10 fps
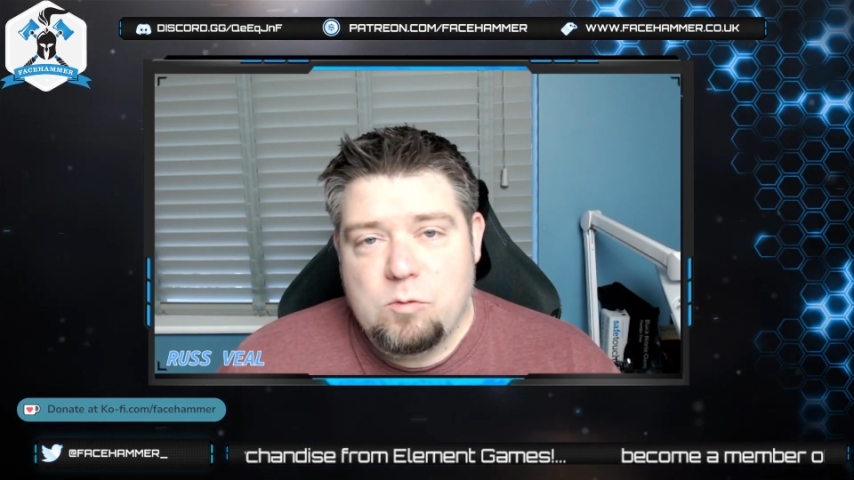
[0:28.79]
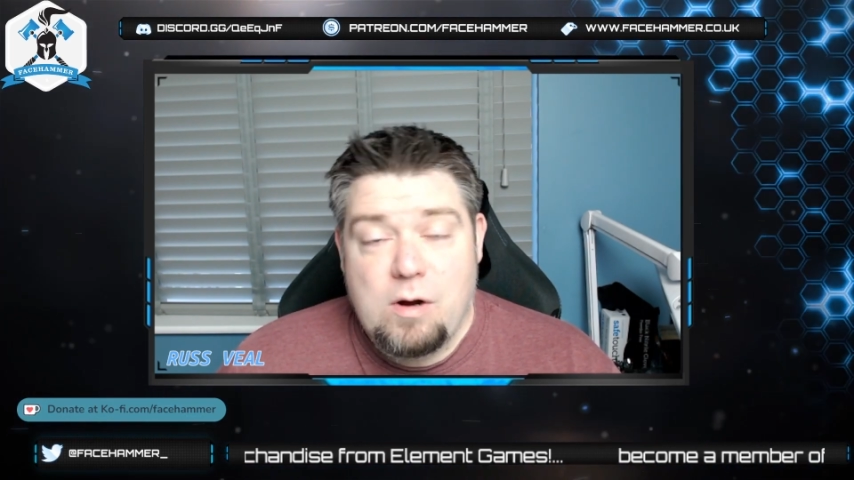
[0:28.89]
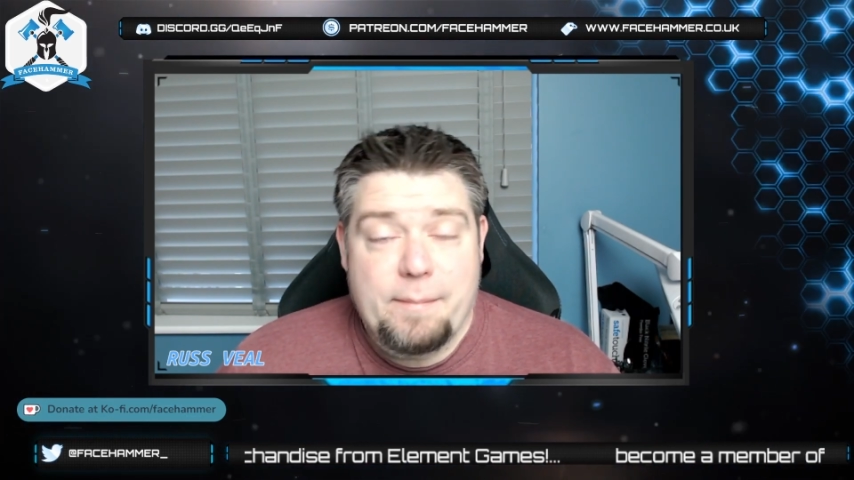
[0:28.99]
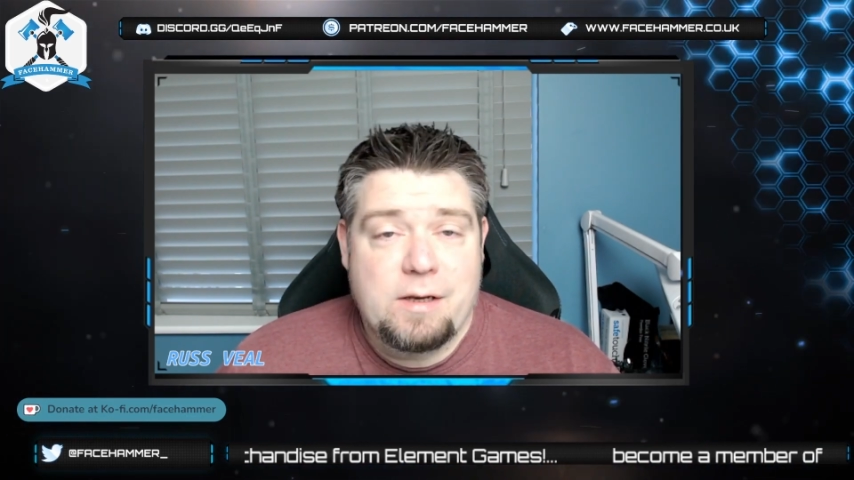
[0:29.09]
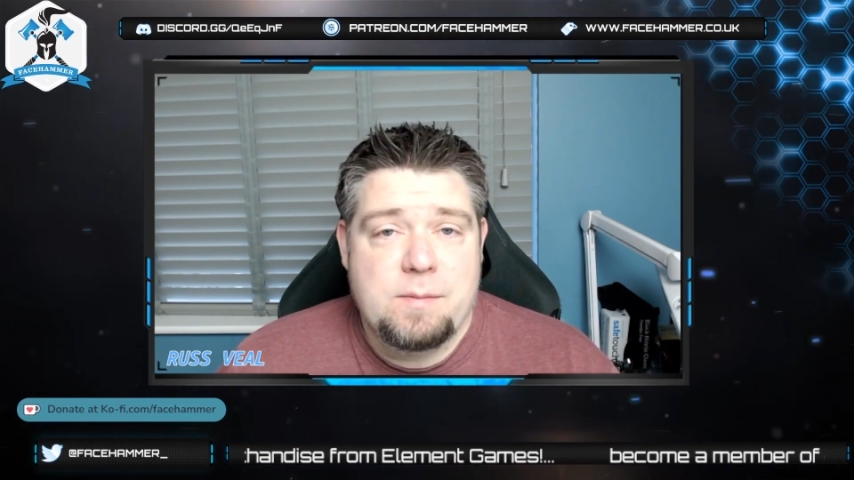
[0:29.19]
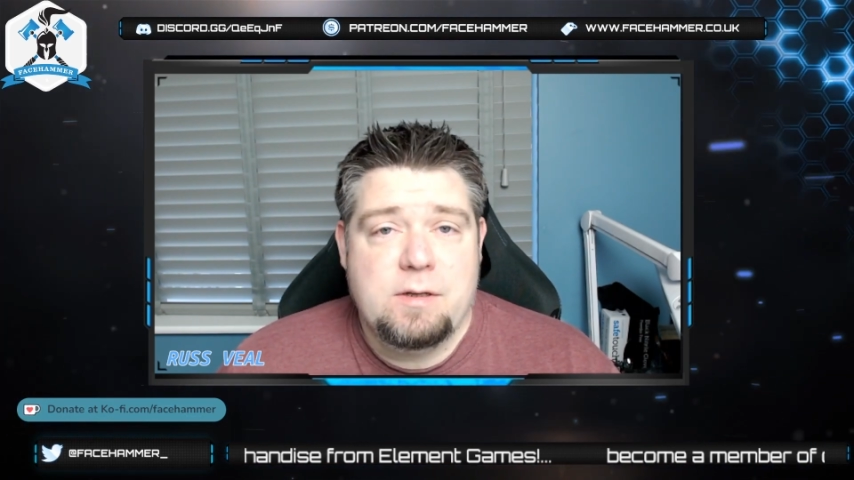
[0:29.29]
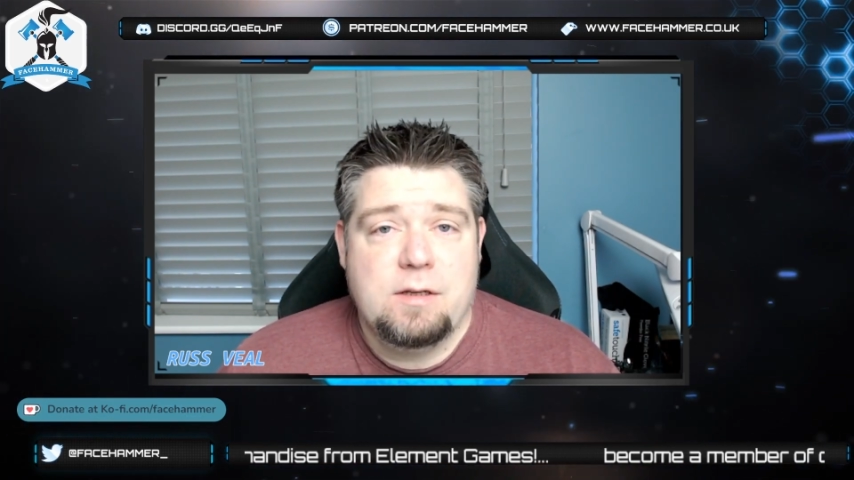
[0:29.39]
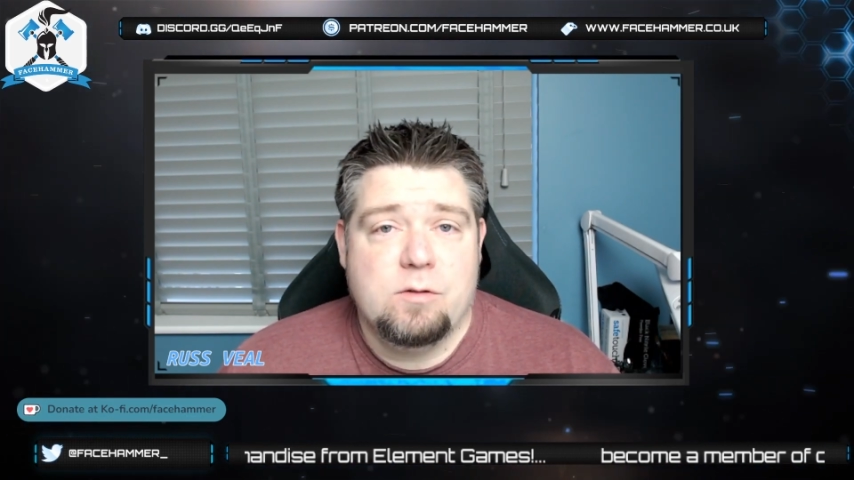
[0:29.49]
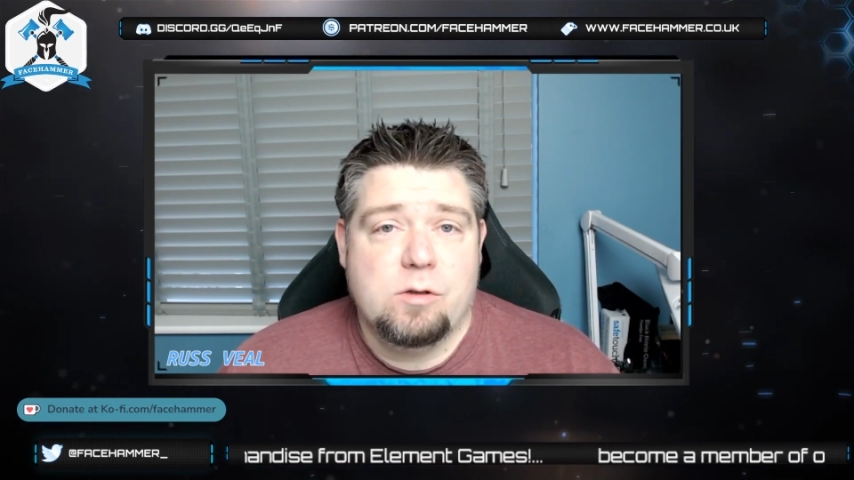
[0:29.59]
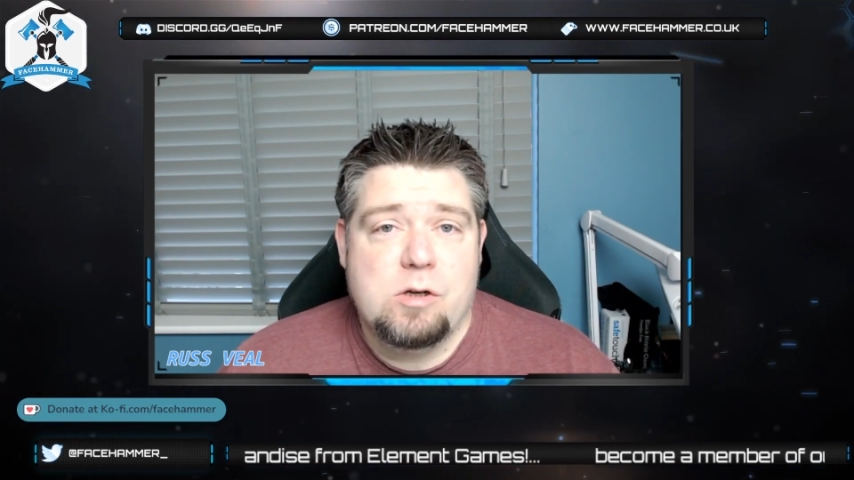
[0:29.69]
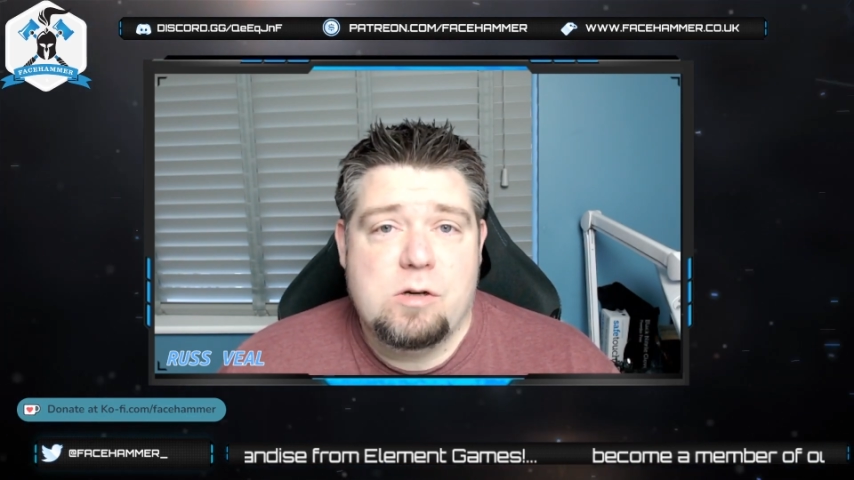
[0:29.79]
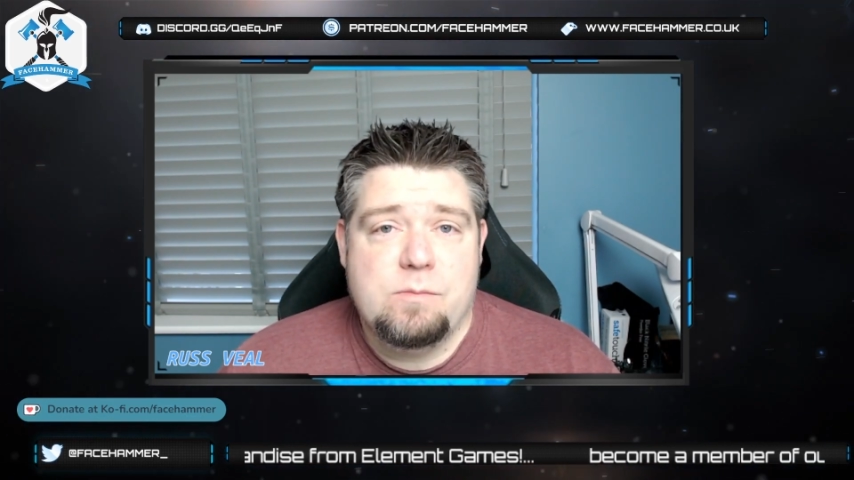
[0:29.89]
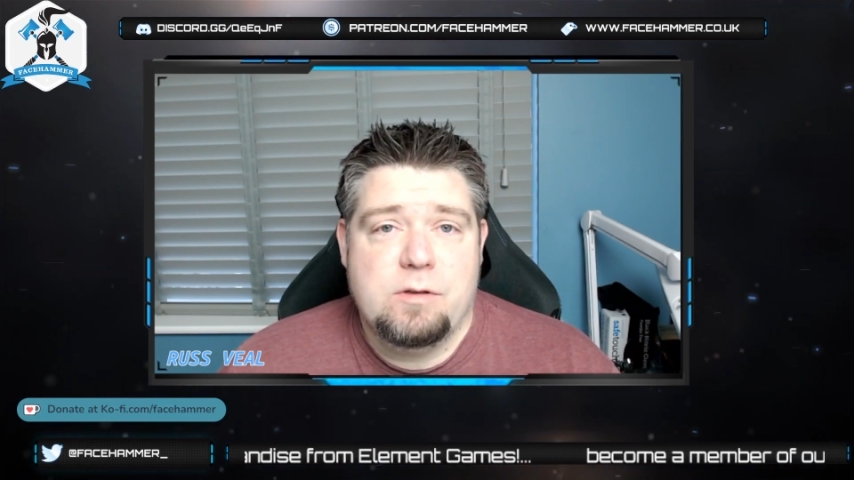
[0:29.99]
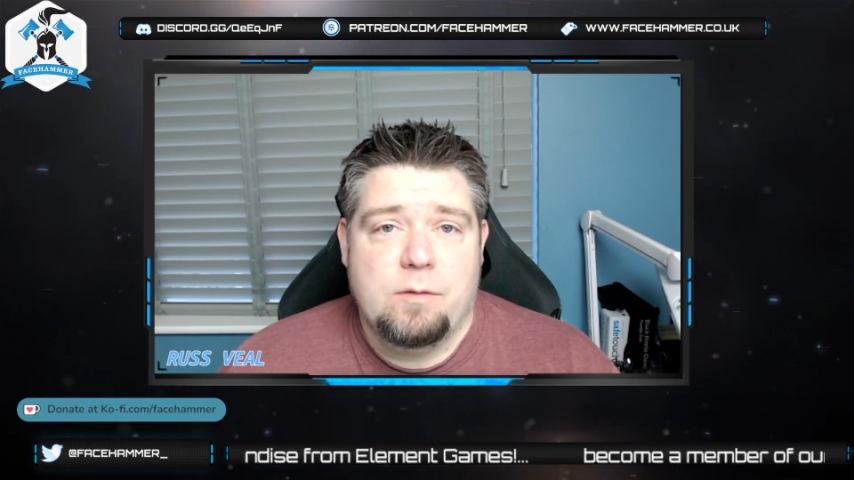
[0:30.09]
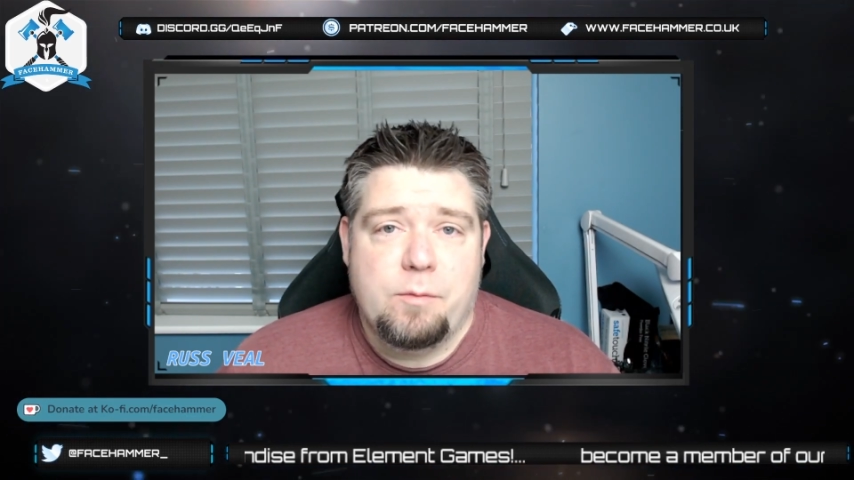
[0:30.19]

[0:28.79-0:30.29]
warhammercommunity.com and